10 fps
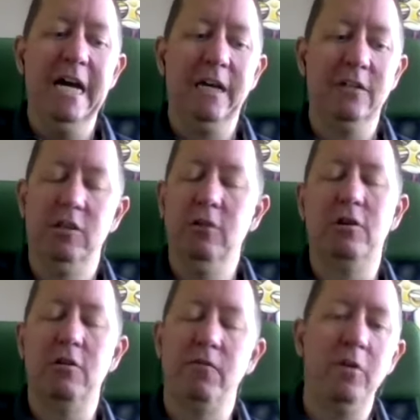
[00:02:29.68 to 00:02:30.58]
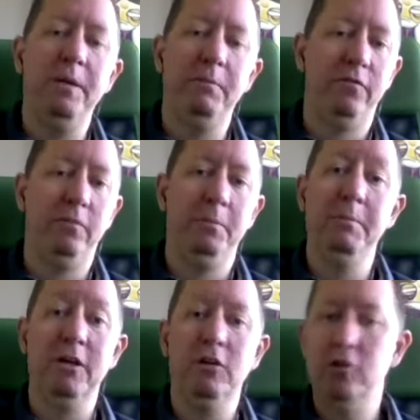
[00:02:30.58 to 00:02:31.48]
because you don't convert people from
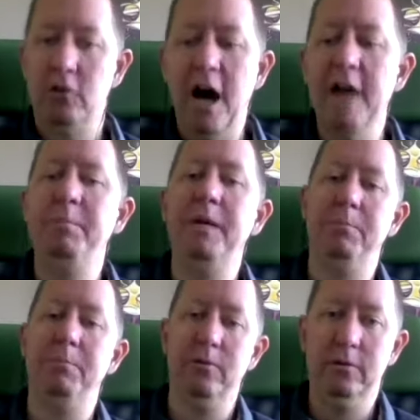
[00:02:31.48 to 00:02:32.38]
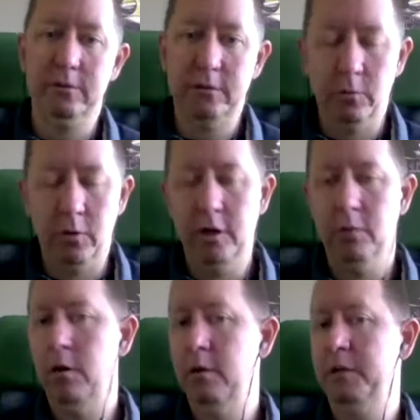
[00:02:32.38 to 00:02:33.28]
email. You drive people to where
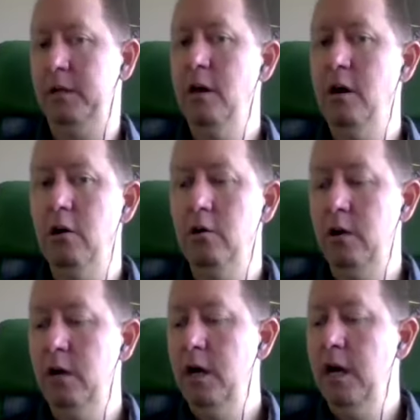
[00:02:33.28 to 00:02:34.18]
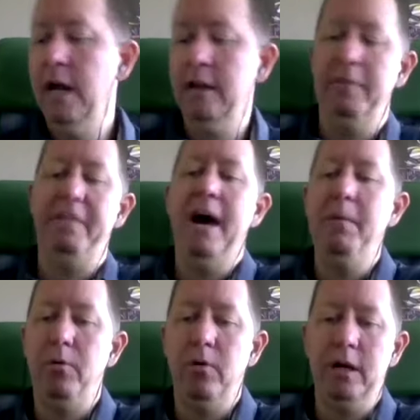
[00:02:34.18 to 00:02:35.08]
you want them to go. And at
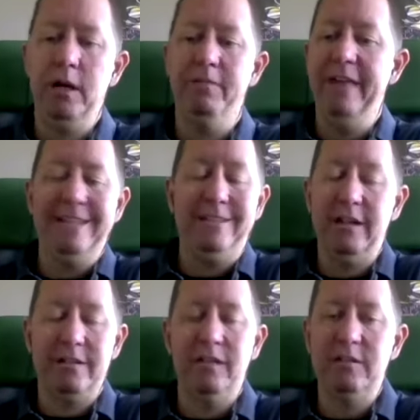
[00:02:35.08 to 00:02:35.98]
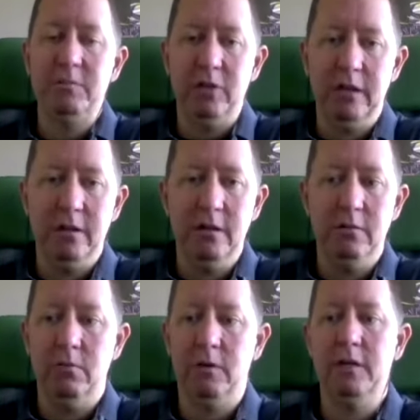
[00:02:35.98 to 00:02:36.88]
that point, if that's not accessible
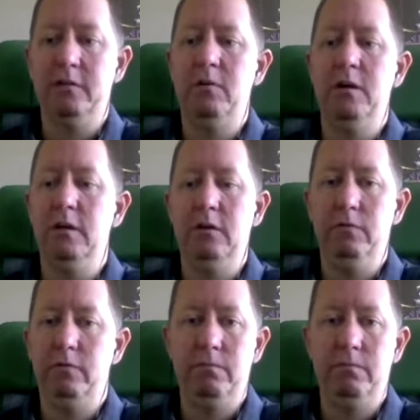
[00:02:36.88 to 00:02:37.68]
either, well, guess what? You